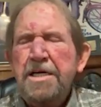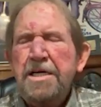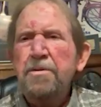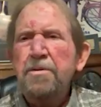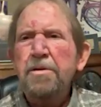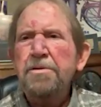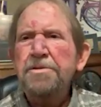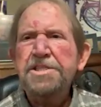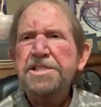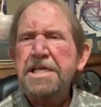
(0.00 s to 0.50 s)

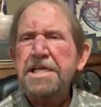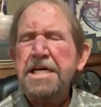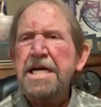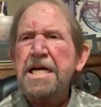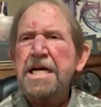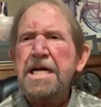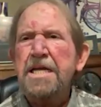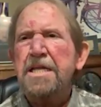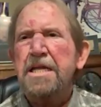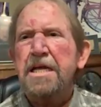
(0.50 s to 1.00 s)
you don't see
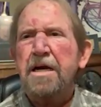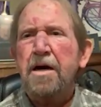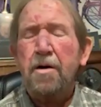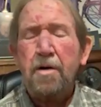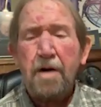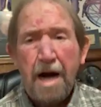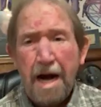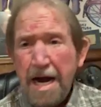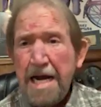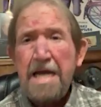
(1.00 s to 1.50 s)
anything,
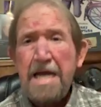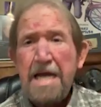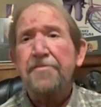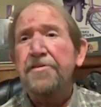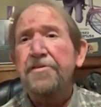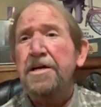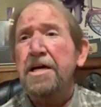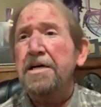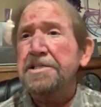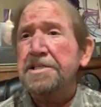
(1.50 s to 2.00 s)
or I
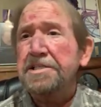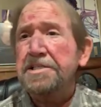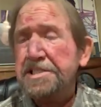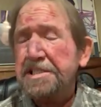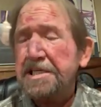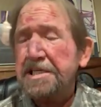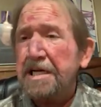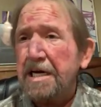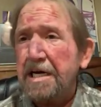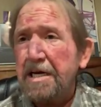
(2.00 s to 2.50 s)
have yet to
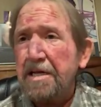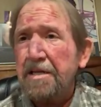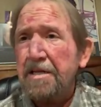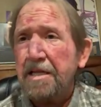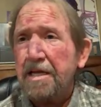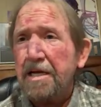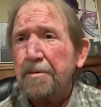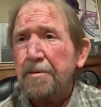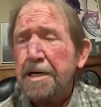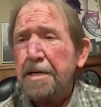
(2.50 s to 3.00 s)
see
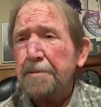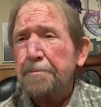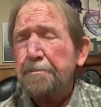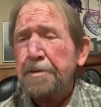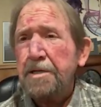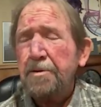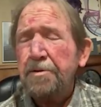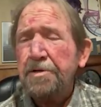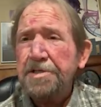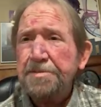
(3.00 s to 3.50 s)
anything about
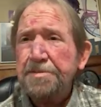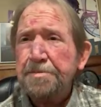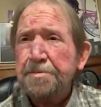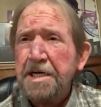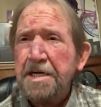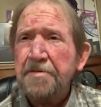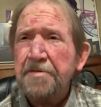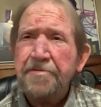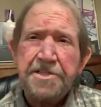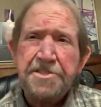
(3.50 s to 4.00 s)
Pee-wee's
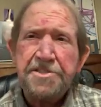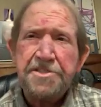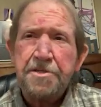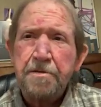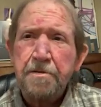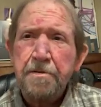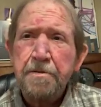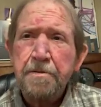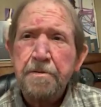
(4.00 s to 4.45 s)
Big Adventure.